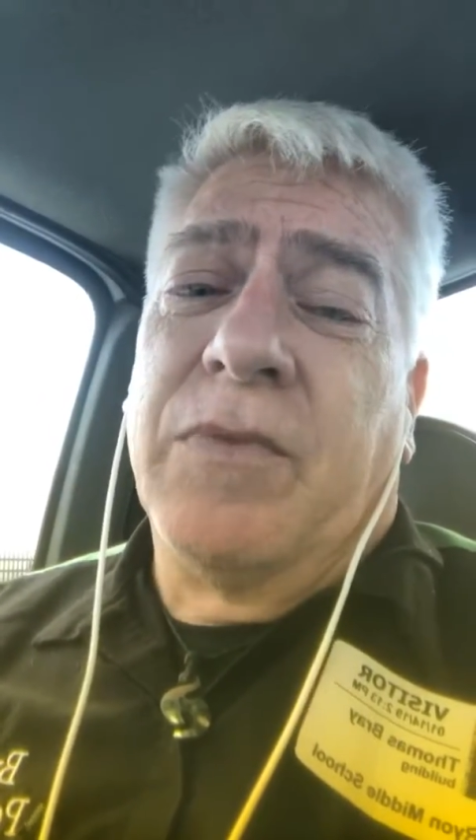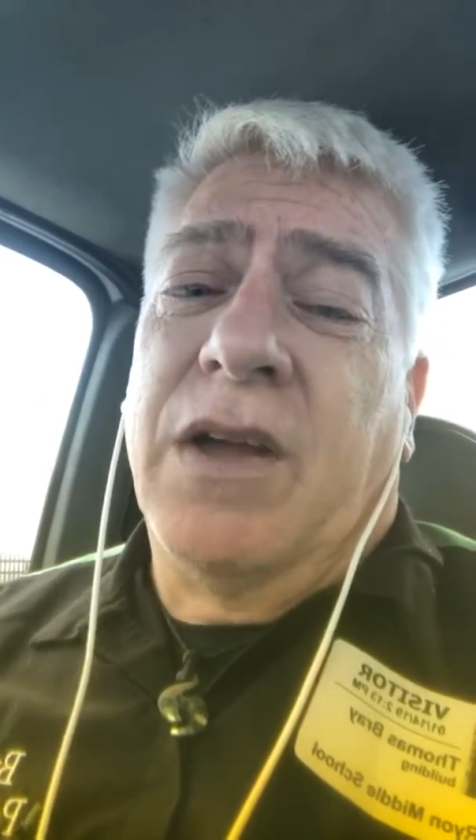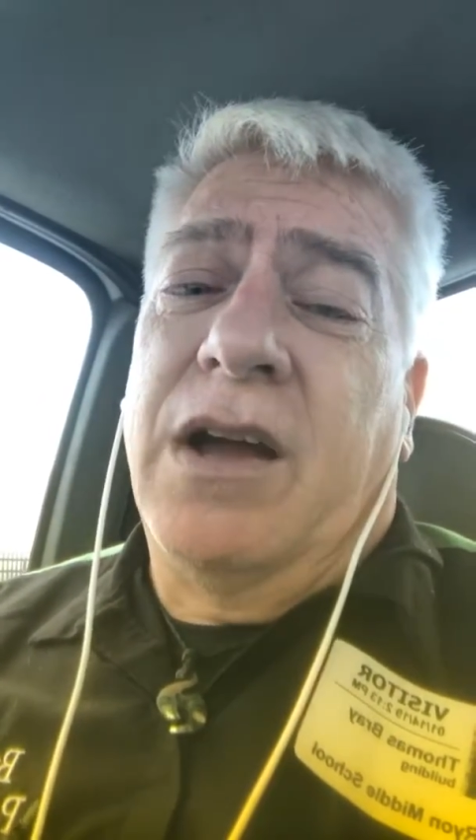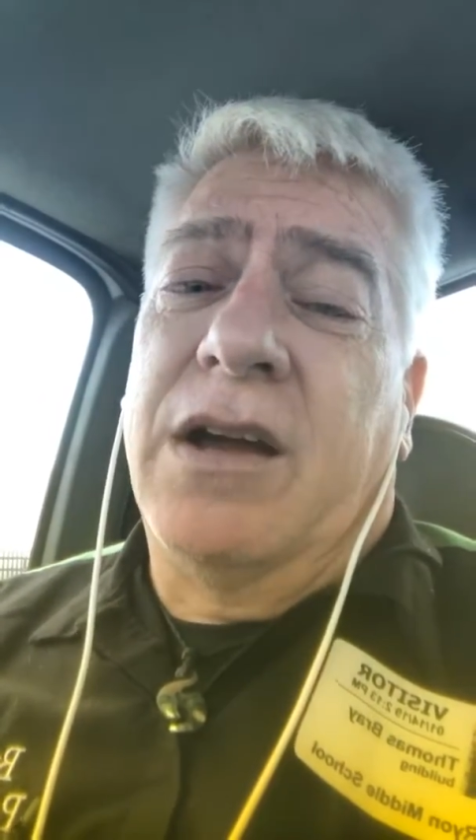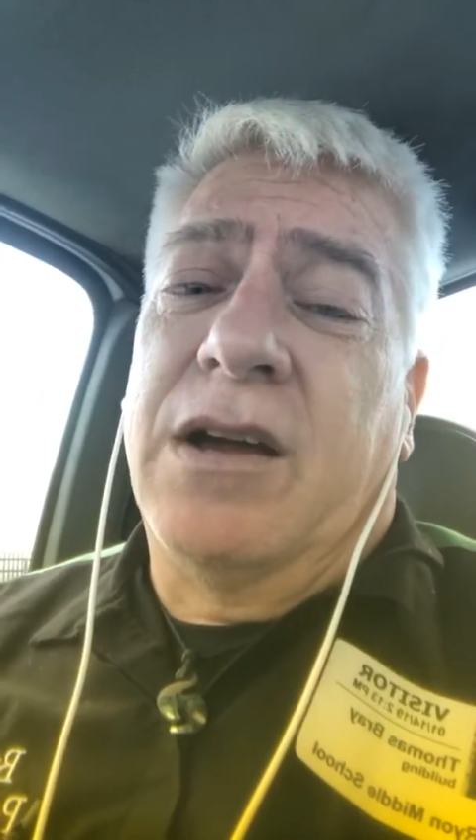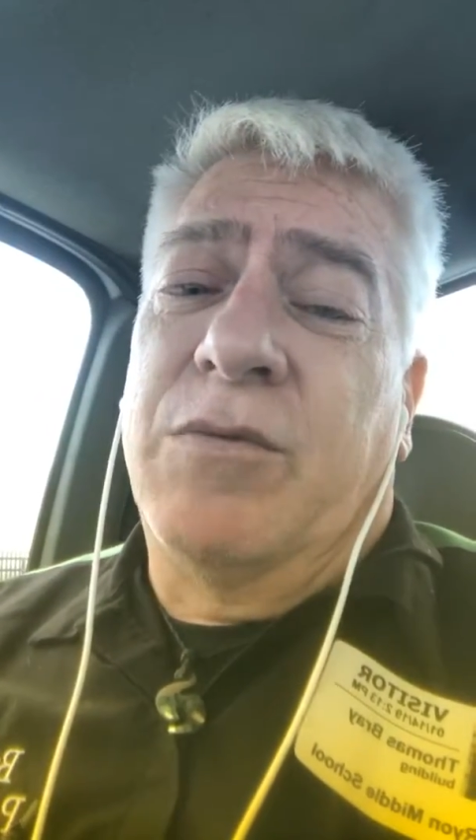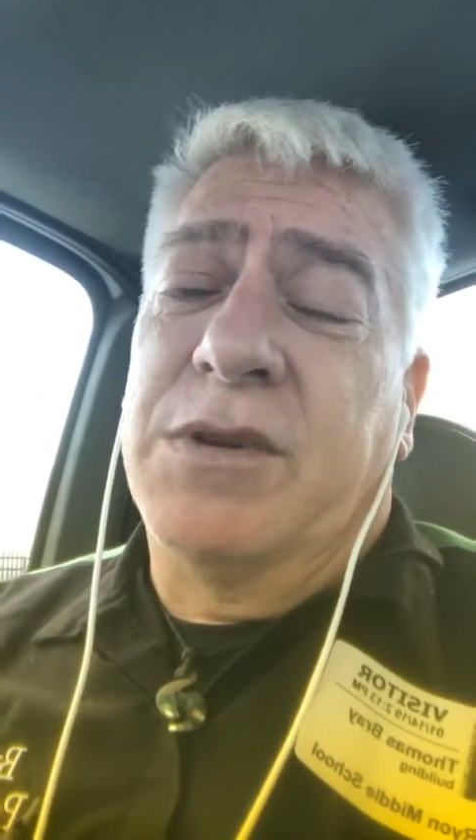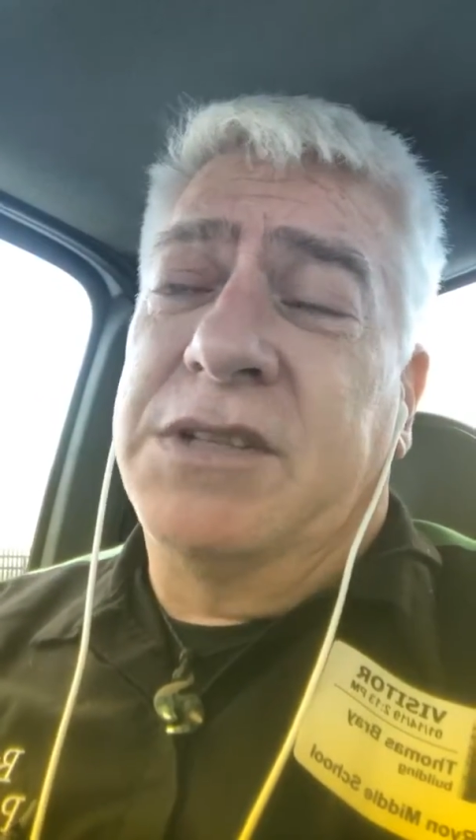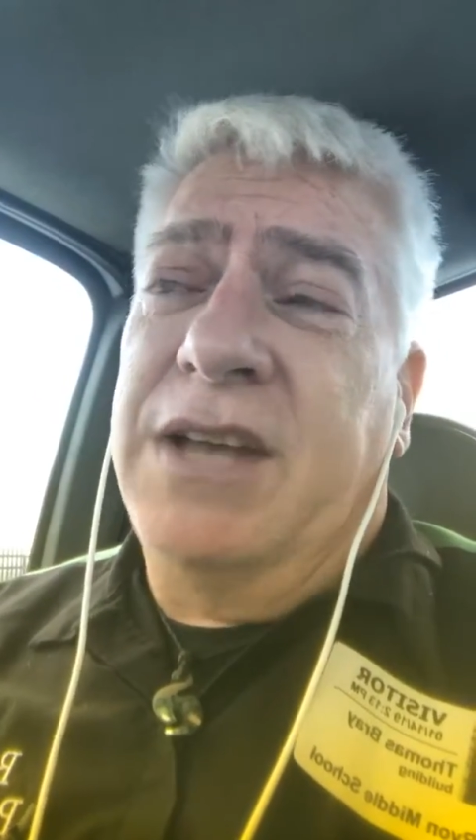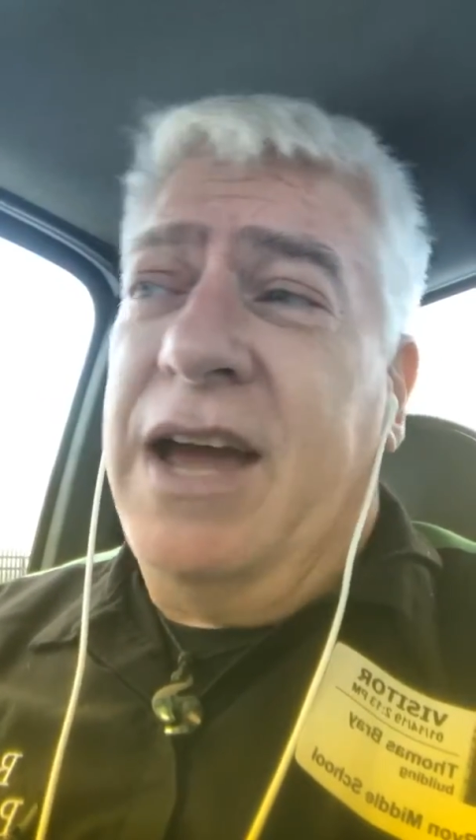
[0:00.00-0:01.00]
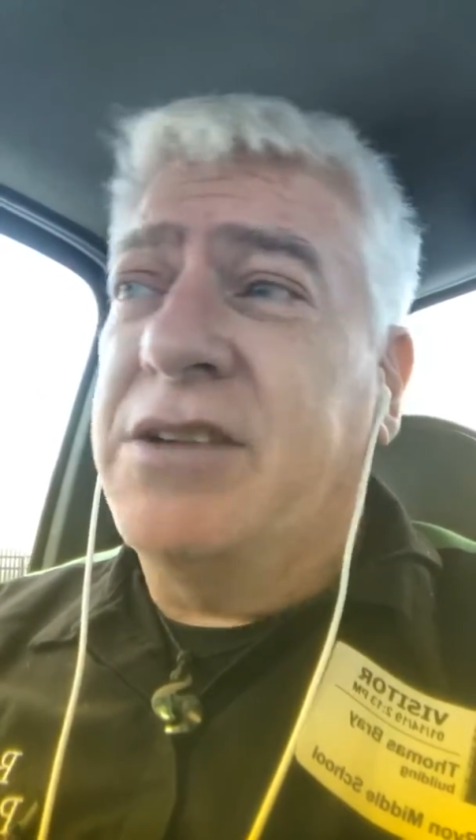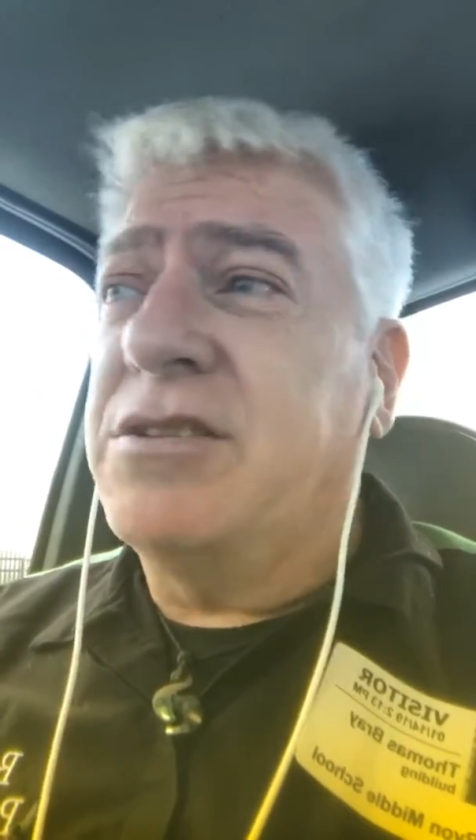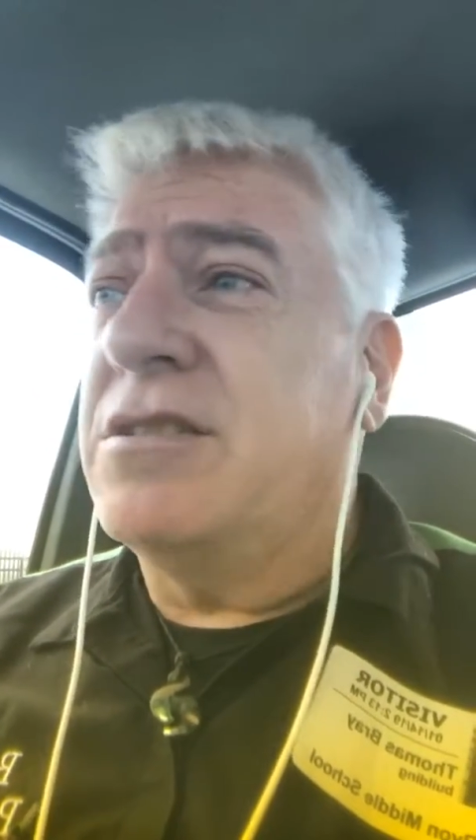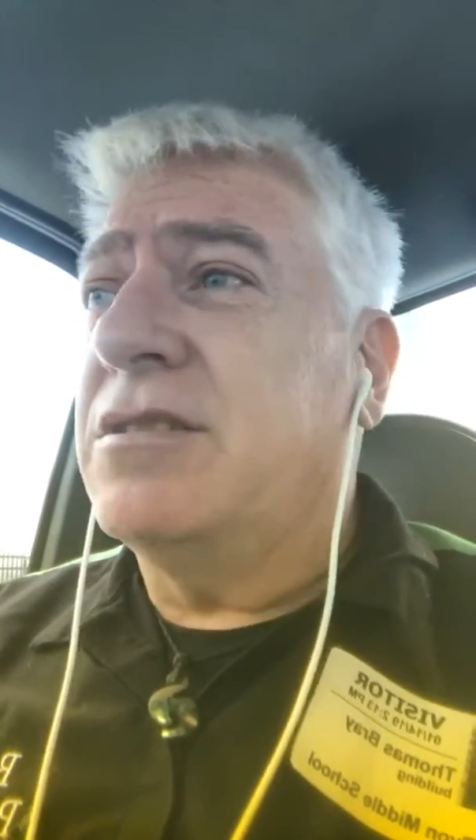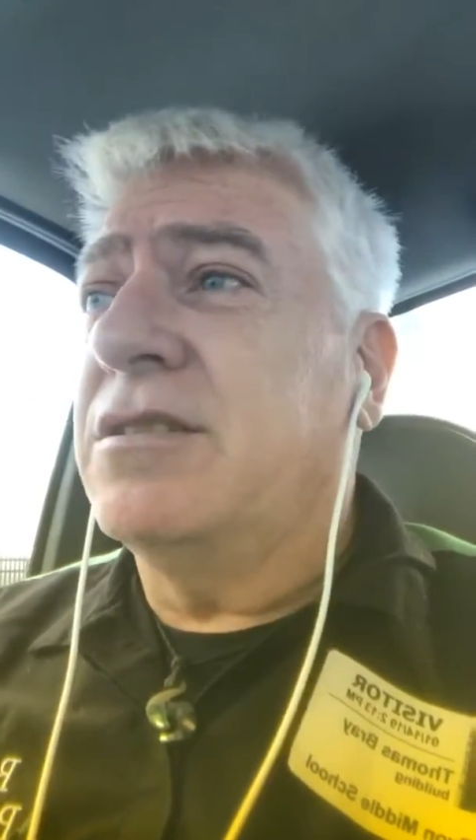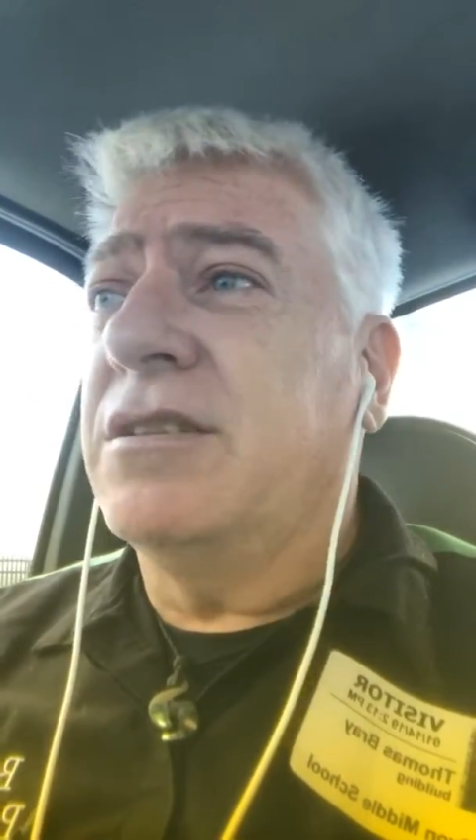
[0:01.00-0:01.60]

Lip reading: Once it hatches,